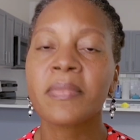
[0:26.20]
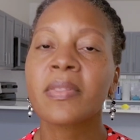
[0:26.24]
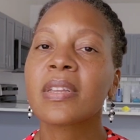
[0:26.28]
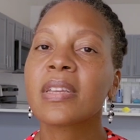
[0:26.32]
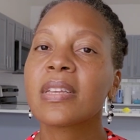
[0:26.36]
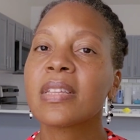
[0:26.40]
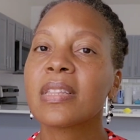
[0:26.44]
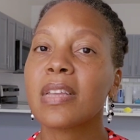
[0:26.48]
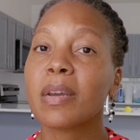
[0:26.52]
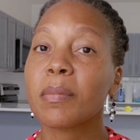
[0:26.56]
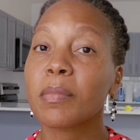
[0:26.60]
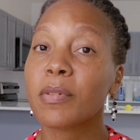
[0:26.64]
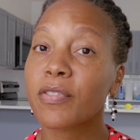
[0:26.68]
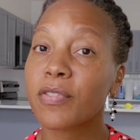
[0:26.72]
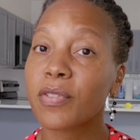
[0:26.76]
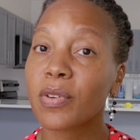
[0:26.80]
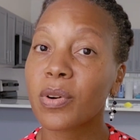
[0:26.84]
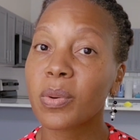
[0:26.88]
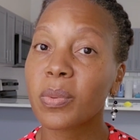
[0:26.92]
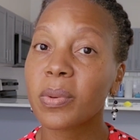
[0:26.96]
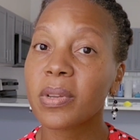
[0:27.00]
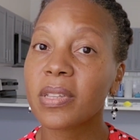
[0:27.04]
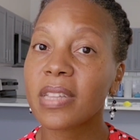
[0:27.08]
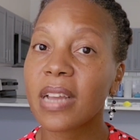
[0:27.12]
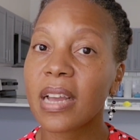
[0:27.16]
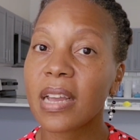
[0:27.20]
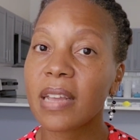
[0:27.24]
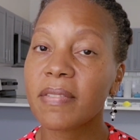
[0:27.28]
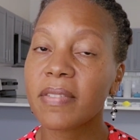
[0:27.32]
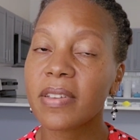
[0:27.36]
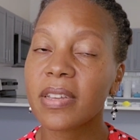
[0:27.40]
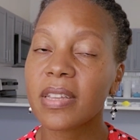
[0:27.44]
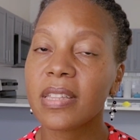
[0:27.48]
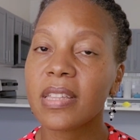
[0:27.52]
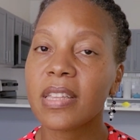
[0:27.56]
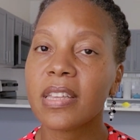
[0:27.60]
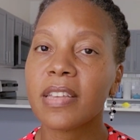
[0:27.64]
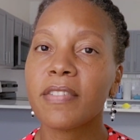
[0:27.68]
Now, before we dive
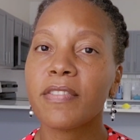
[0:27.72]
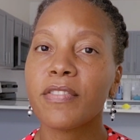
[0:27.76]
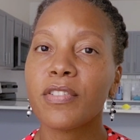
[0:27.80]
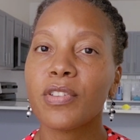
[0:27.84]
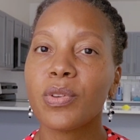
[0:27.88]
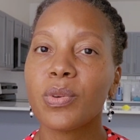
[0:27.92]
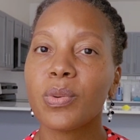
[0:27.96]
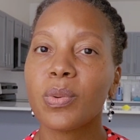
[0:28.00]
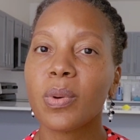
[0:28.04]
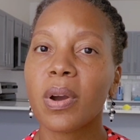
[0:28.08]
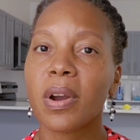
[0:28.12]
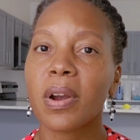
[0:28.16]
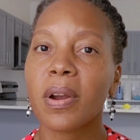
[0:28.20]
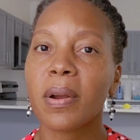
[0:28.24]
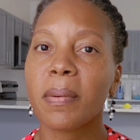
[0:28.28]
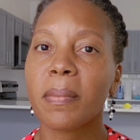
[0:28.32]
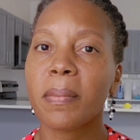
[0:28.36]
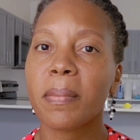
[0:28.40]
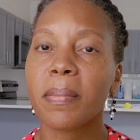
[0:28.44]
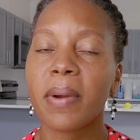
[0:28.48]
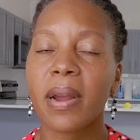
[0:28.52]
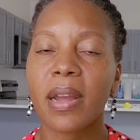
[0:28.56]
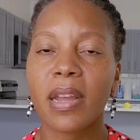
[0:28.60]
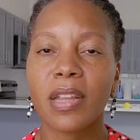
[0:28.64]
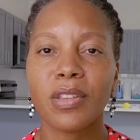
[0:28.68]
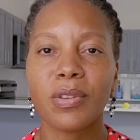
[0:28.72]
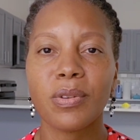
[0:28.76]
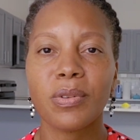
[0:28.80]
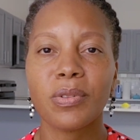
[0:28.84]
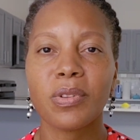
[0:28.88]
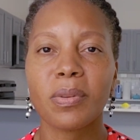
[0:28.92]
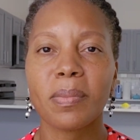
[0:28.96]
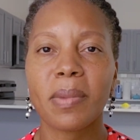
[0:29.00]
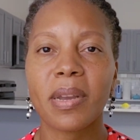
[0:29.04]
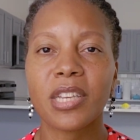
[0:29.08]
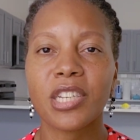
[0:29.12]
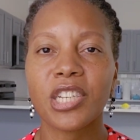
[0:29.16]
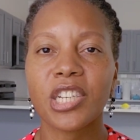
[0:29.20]
in, if you are brand new
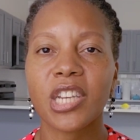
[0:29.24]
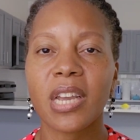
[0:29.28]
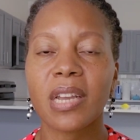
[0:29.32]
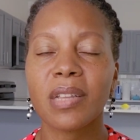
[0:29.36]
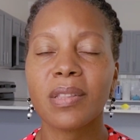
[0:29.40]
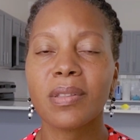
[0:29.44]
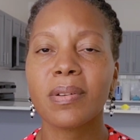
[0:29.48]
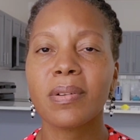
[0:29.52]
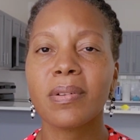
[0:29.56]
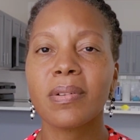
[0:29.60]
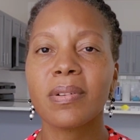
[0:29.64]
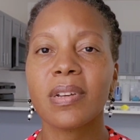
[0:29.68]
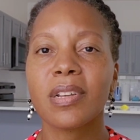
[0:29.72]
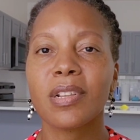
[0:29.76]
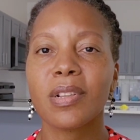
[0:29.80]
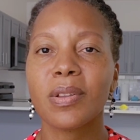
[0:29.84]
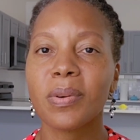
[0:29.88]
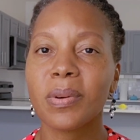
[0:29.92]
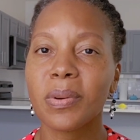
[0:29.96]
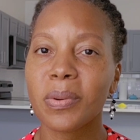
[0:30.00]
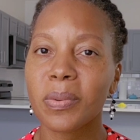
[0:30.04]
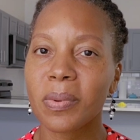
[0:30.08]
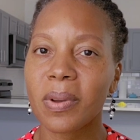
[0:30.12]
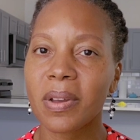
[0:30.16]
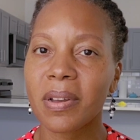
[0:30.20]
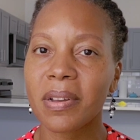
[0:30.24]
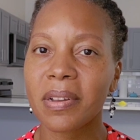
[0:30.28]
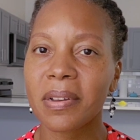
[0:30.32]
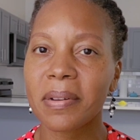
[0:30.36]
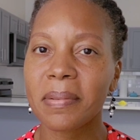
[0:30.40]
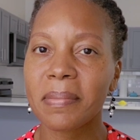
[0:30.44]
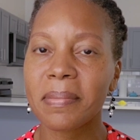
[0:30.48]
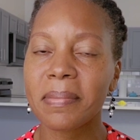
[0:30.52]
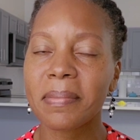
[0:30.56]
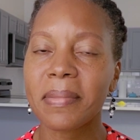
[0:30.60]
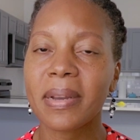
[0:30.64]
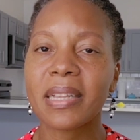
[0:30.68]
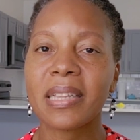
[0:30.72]
to my channel, hello and
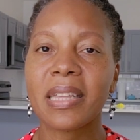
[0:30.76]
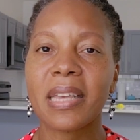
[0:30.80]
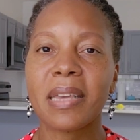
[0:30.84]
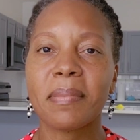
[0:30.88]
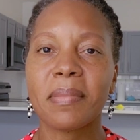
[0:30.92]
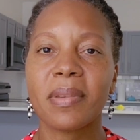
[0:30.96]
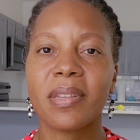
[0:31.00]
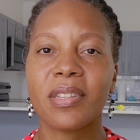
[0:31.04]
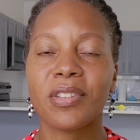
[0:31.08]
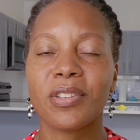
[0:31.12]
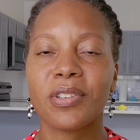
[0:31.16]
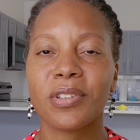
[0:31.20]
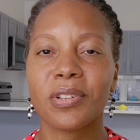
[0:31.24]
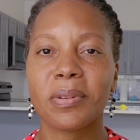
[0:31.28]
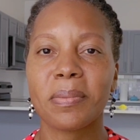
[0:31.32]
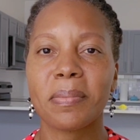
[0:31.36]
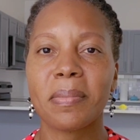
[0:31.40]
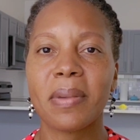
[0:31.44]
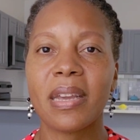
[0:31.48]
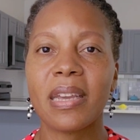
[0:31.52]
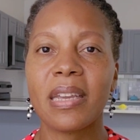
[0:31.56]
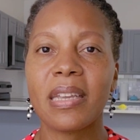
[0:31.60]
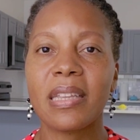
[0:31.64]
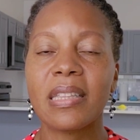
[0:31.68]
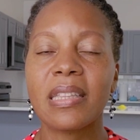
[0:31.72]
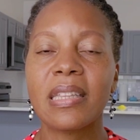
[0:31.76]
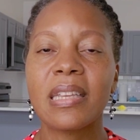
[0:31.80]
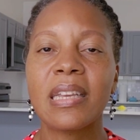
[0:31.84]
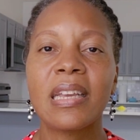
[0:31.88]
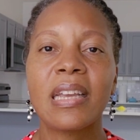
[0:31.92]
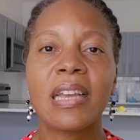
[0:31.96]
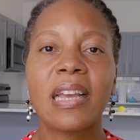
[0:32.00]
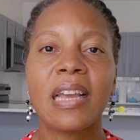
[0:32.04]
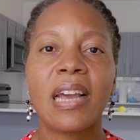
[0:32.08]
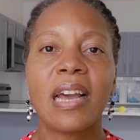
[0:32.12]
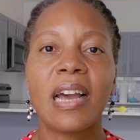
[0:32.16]
welcome. My name is Jermaine.